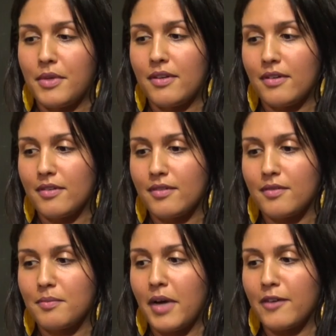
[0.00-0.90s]
mean,
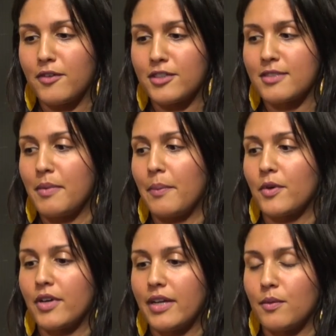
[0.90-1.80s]
my first
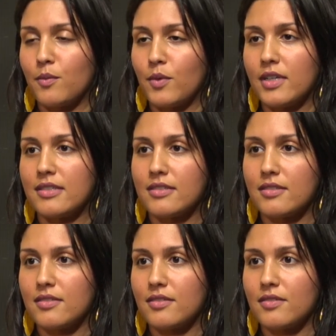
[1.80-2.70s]
memory was